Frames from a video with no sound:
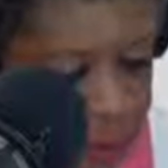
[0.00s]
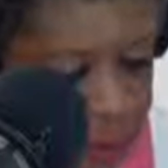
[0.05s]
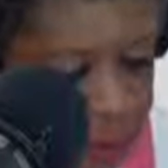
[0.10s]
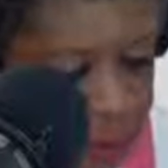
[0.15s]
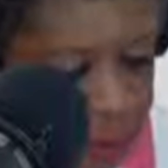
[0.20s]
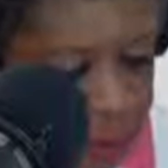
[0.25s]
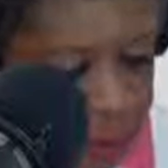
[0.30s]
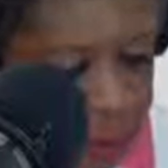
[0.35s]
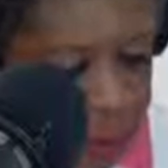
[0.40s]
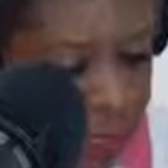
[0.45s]

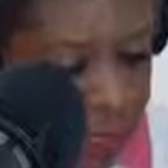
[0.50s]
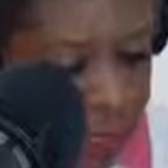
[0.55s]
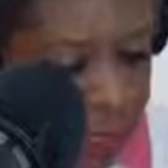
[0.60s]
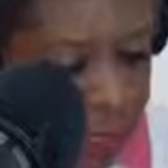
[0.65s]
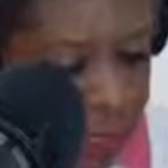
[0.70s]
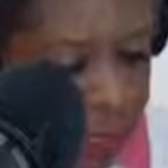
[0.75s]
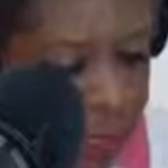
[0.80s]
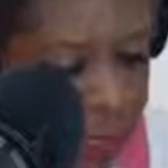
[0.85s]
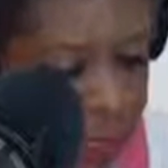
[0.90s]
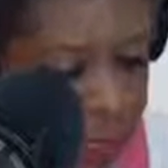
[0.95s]
Okay,
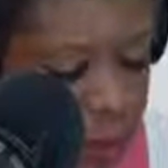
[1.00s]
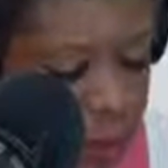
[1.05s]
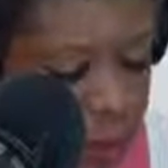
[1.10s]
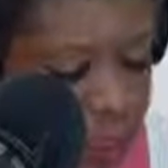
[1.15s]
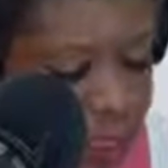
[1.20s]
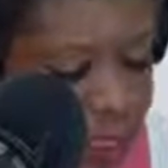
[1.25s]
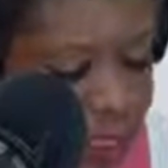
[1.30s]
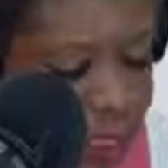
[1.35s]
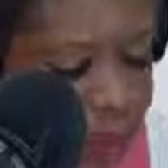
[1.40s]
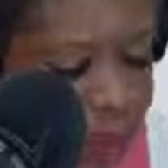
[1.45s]
so
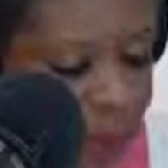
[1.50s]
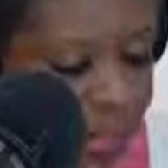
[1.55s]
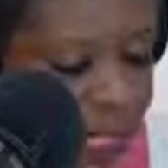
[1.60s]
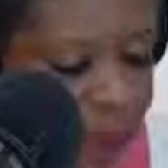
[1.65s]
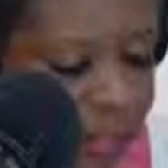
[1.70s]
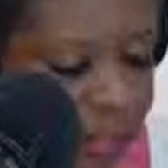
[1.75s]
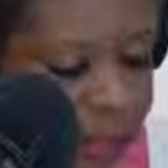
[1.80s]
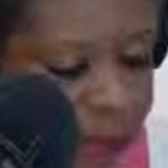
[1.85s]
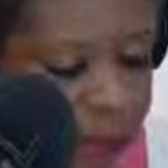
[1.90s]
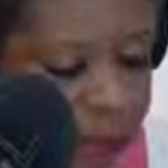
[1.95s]

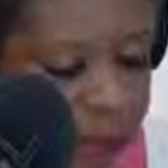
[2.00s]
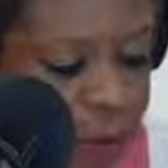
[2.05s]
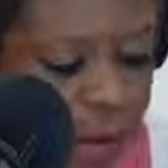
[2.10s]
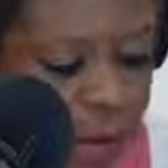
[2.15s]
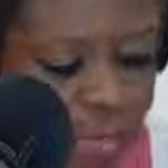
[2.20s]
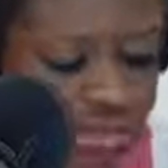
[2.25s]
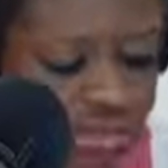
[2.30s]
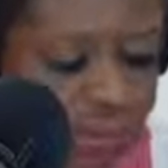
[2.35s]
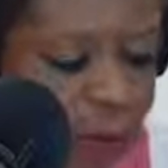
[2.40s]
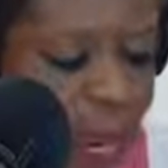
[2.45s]
my I wrote
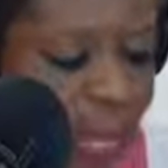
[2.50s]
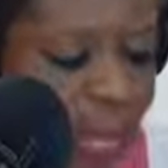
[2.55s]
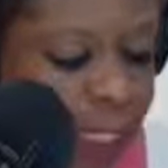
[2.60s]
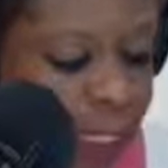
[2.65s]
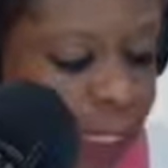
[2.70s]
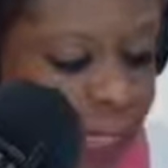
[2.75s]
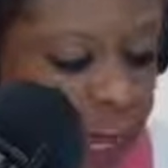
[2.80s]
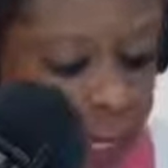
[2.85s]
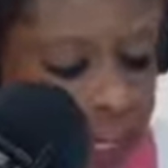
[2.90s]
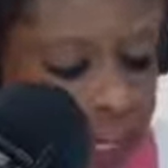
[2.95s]
I smile
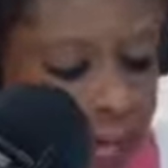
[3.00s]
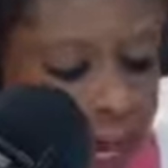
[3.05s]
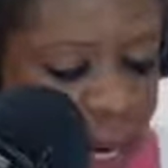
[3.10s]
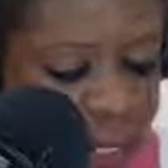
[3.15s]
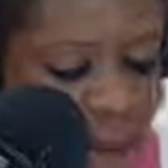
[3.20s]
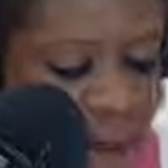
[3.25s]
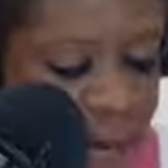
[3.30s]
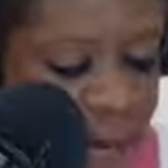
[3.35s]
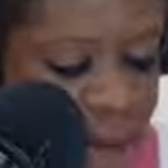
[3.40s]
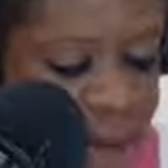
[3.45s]
a lot, I
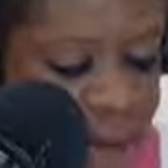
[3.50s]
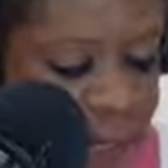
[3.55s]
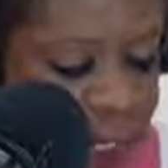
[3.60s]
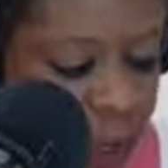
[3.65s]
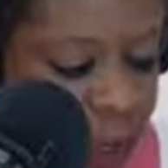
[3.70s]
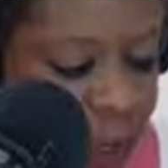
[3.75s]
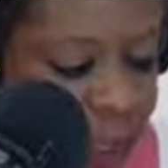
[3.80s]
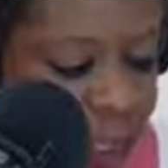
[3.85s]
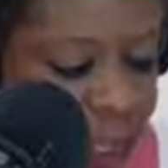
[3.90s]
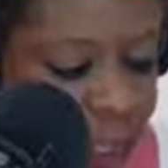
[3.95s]
laugh a
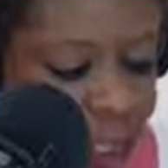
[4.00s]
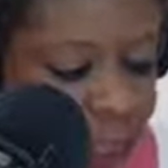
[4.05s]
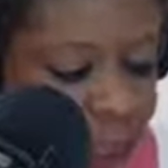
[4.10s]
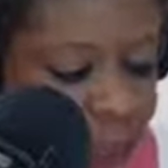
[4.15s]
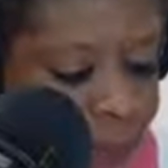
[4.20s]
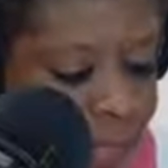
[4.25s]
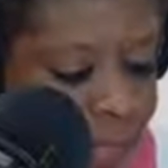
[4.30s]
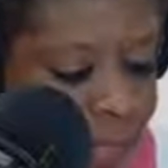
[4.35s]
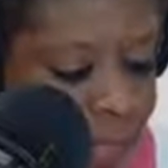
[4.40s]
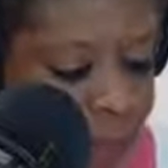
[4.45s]
lot, and I
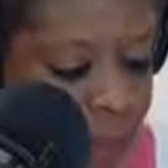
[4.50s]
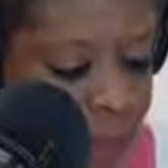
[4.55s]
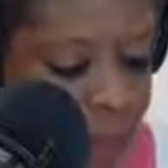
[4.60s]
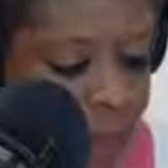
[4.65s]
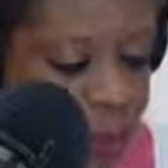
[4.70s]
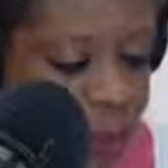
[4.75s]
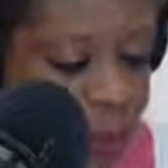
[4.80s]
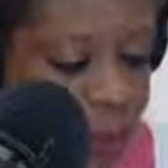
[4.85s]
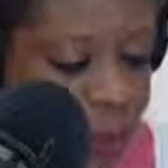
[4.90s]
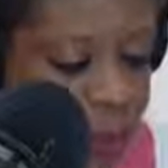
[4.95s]
beg you,